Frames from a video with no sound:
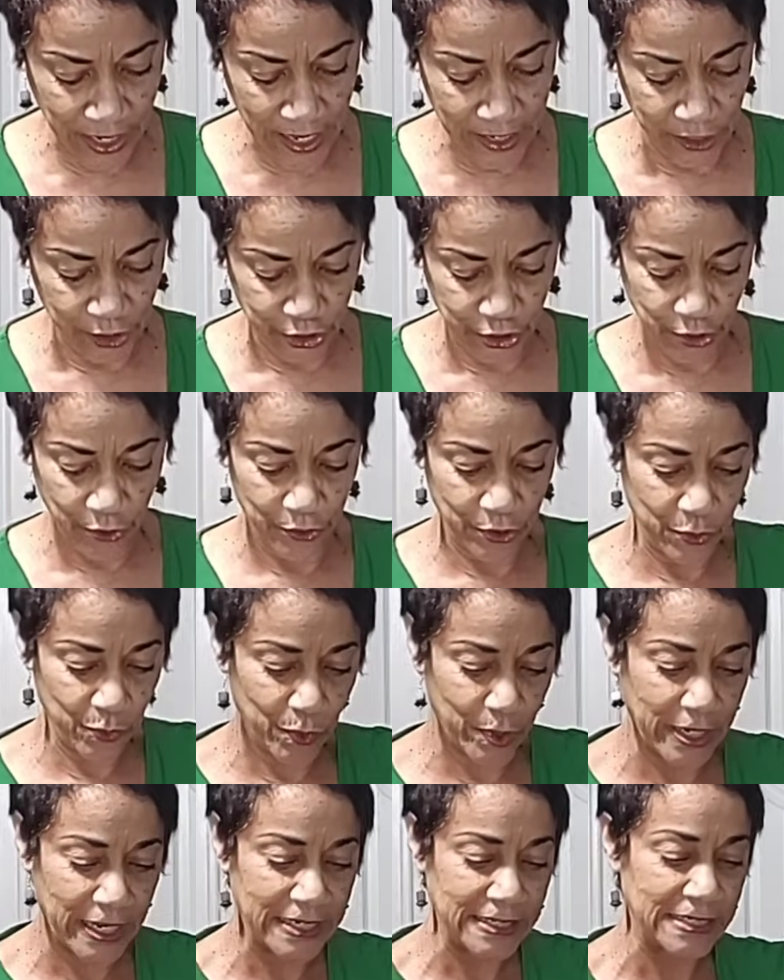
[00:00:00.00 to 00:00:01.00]
kind of show you
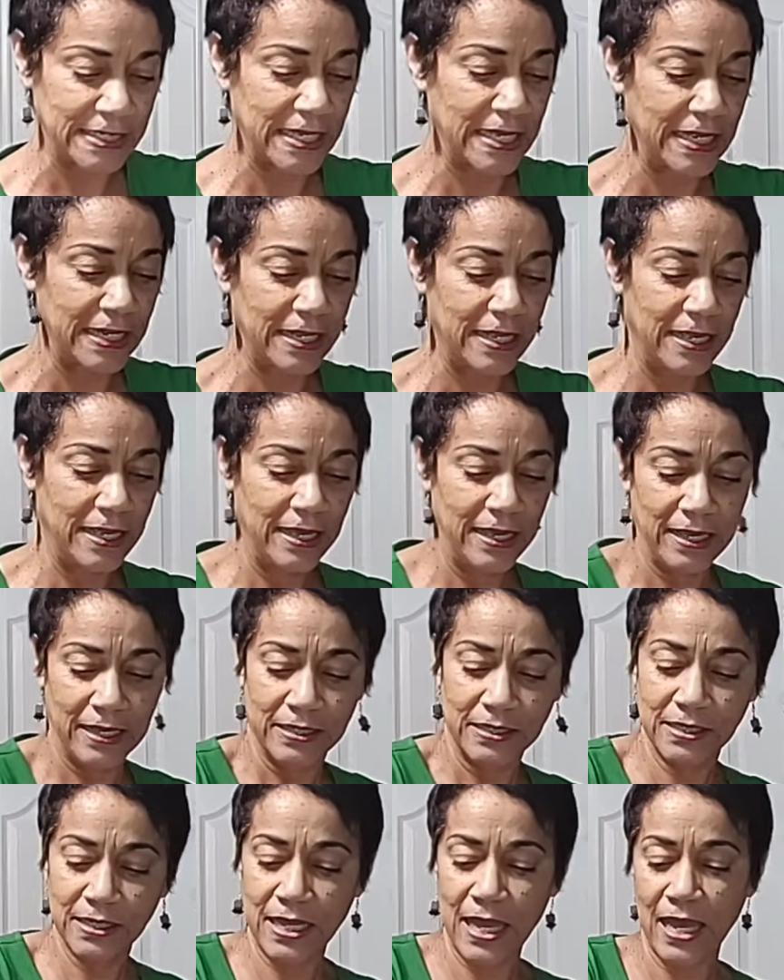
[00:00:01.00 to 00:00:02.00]
what I did
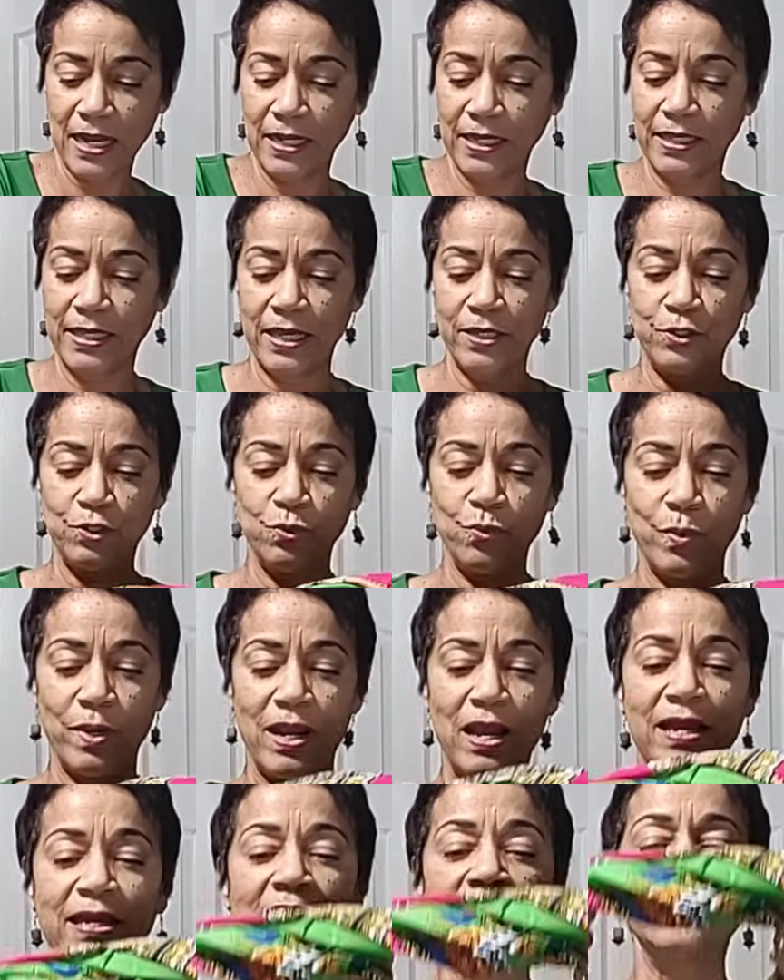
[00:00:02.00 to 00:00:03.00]
to kind of get to where
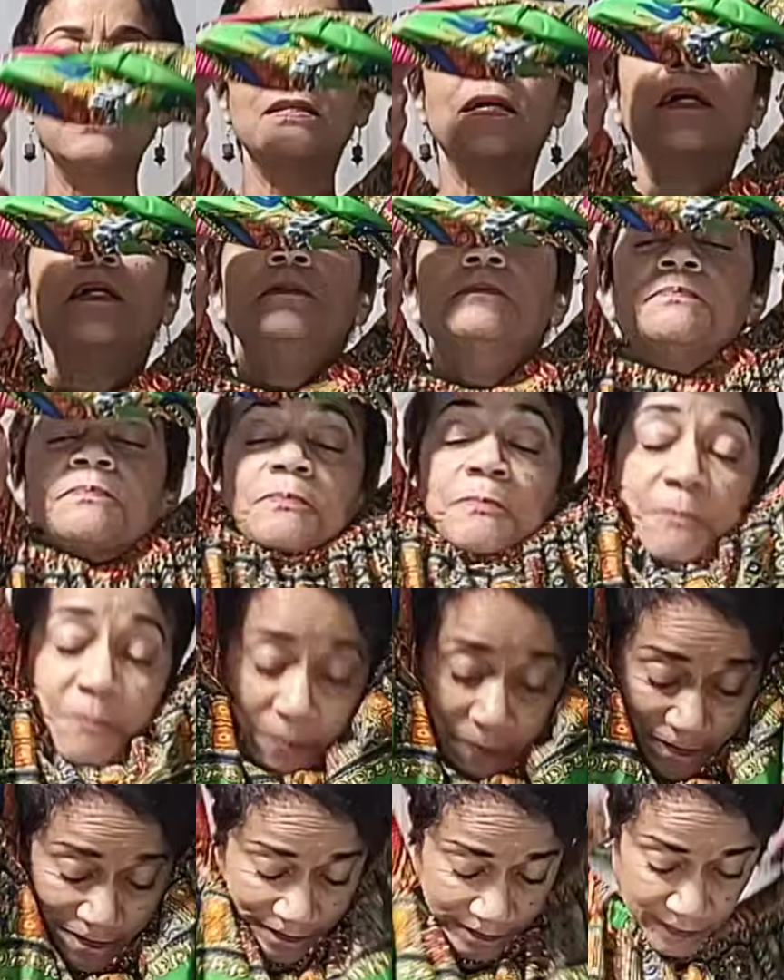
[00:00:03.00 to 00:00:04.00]
I ended up.
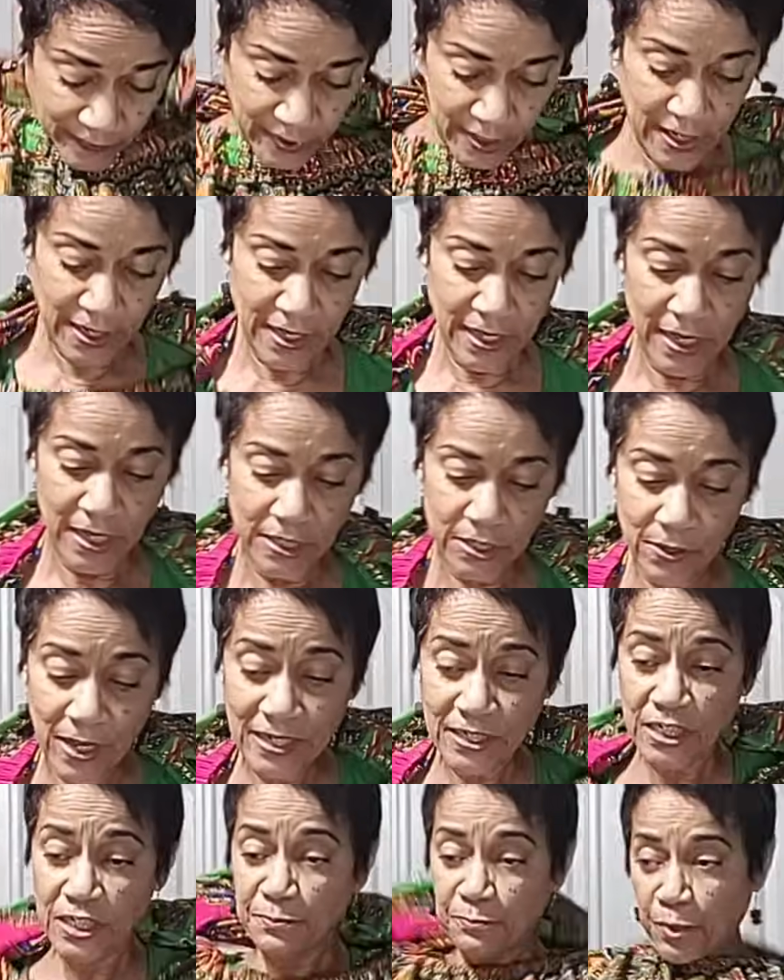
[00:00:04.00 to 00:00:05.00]
So I
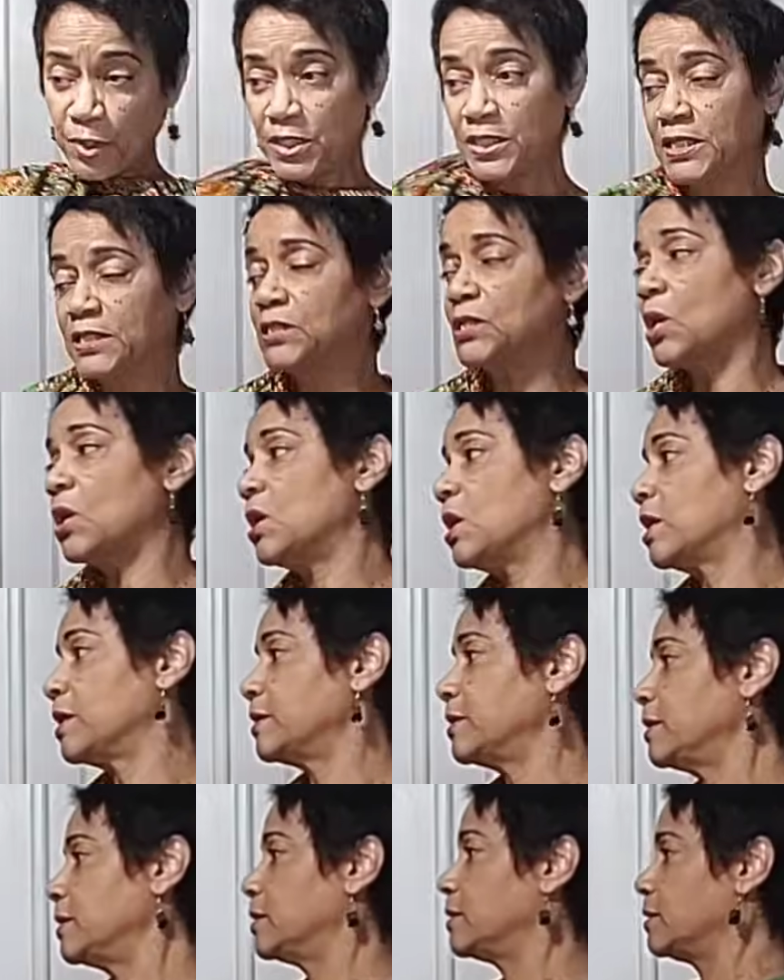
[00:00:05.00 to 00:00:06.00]
just put this
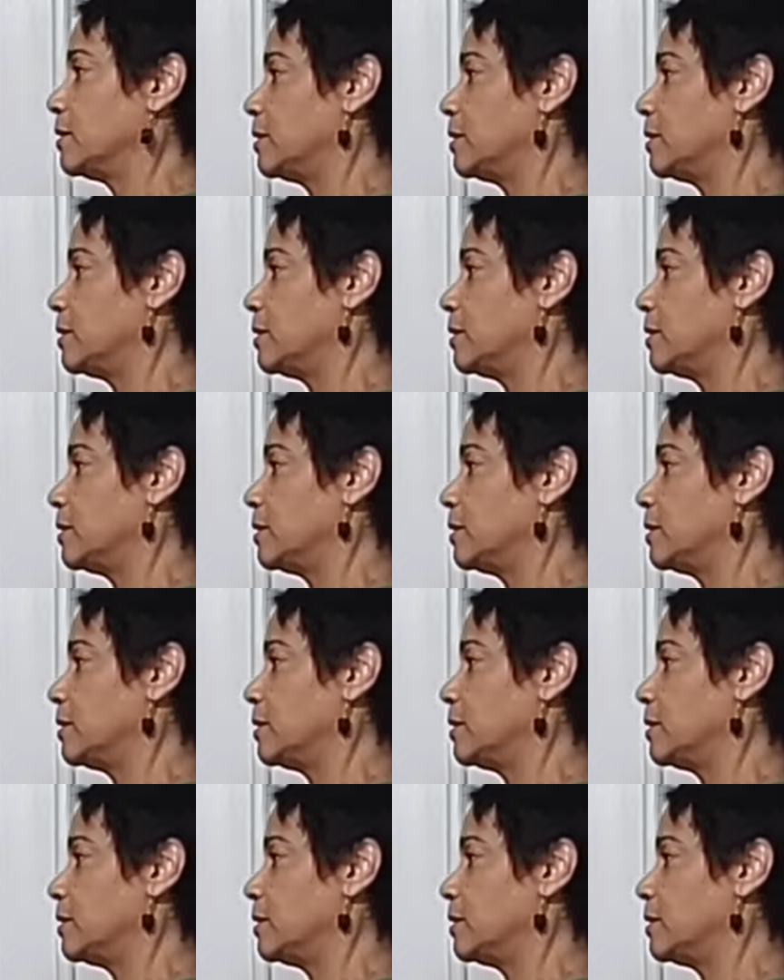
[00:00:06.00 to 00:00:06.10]
on,